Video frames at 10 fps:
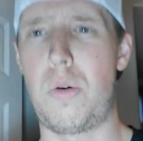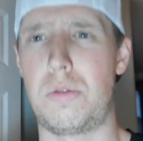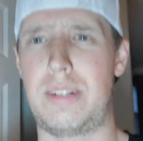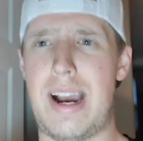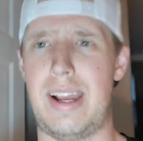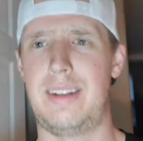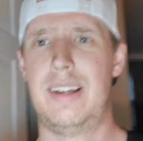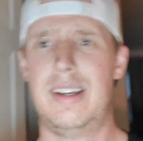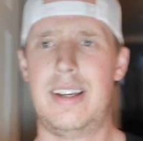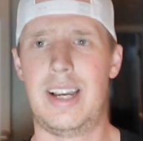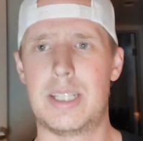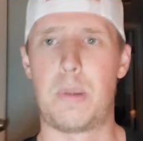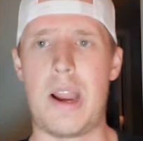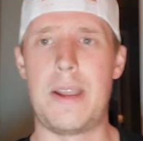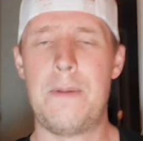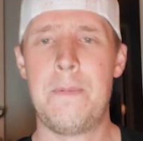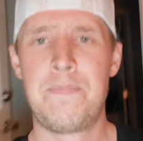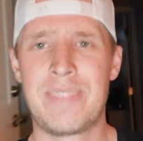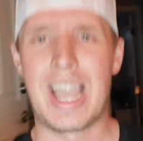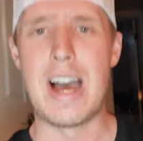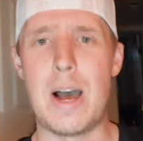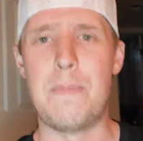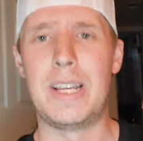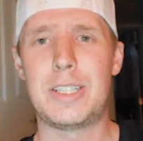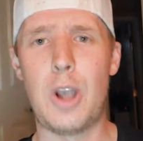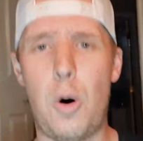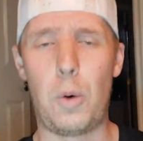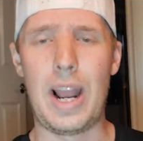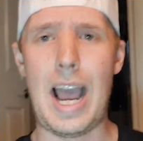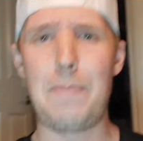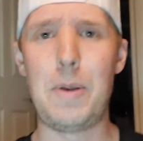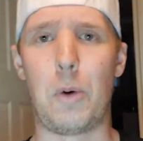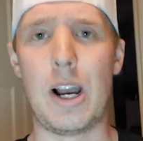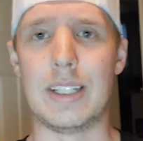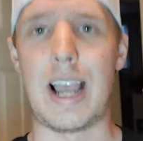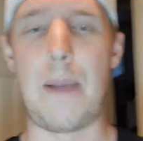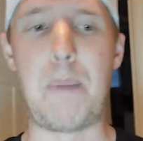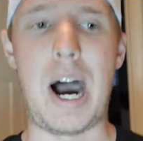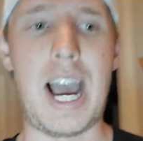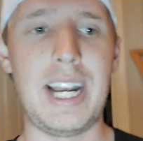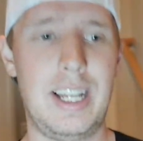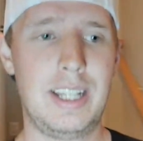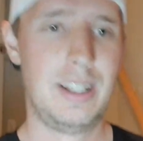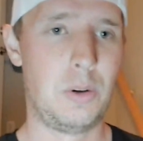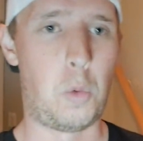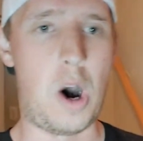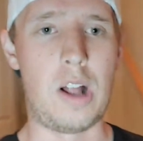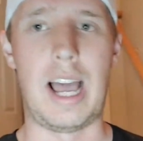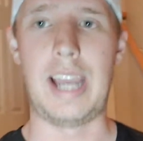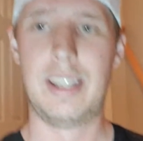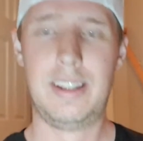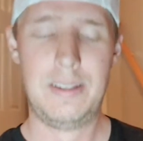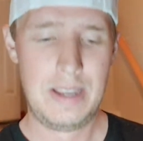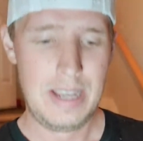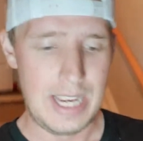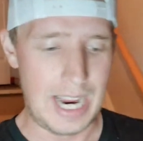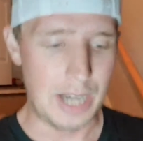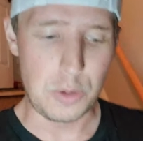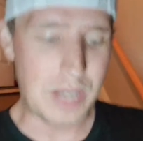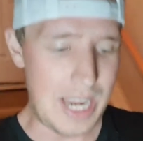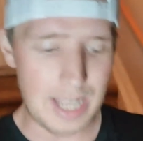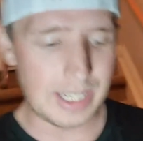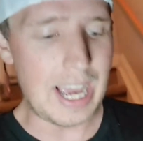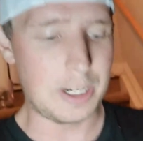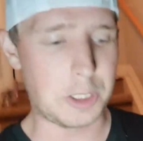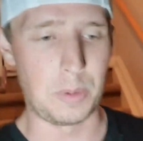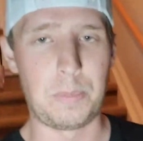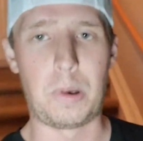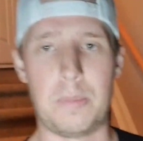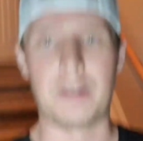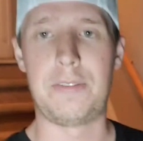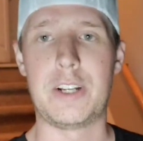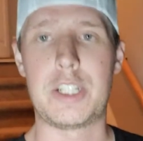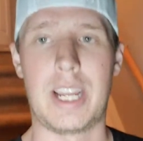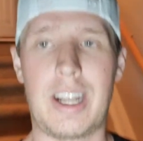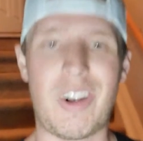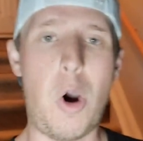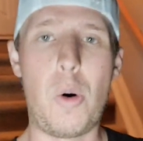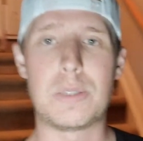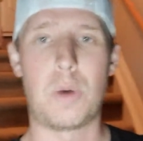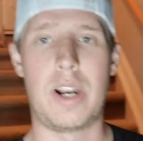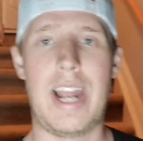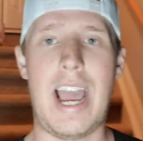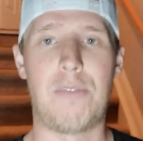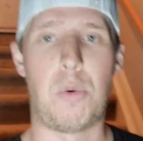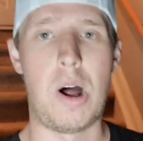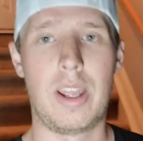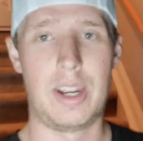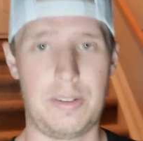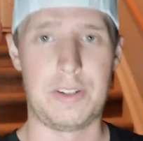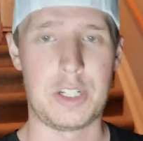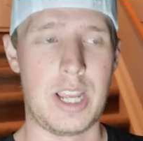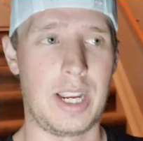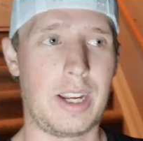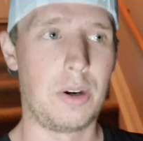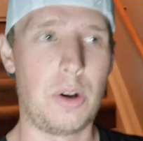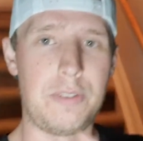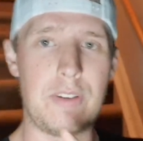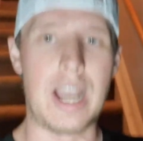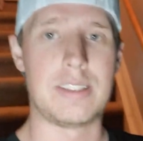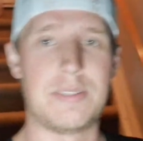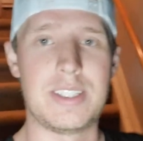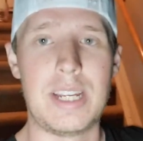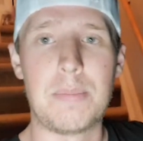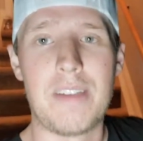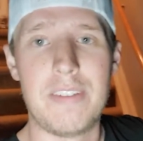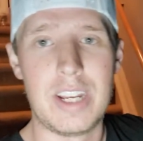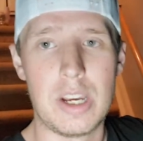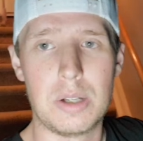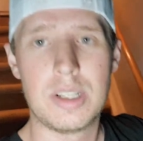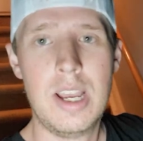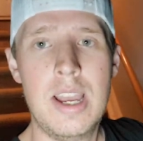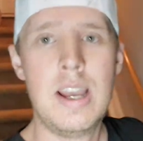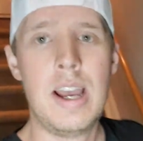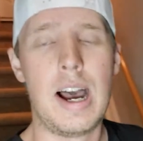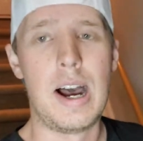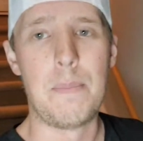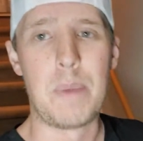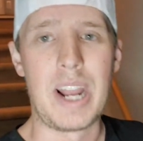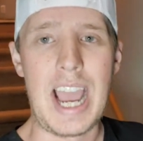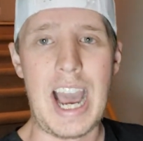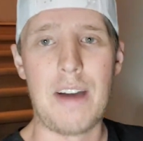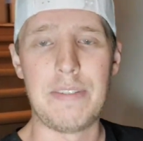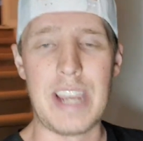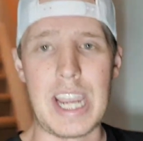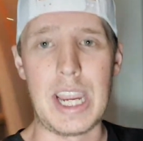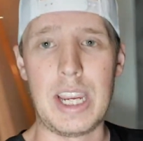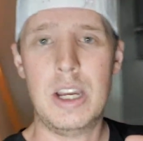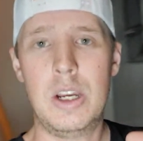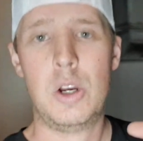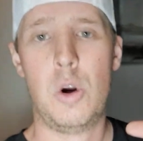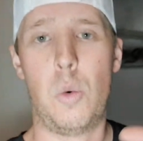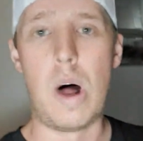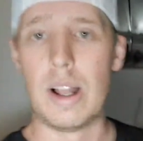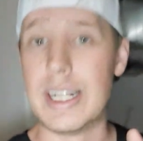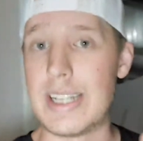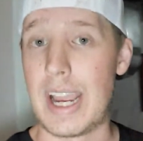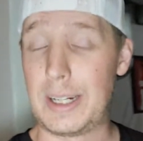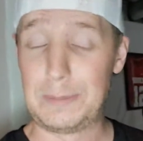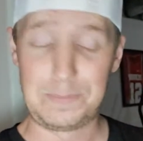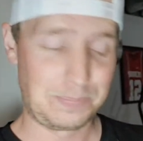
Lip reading: Oh God, that's bright. So what happened was I bought walleye. And you can't catch them and put them in a fish tank. I've always wanted to have walleye in a fish tank. I don't know if you guys have seen my videos, but I have a walleye tank.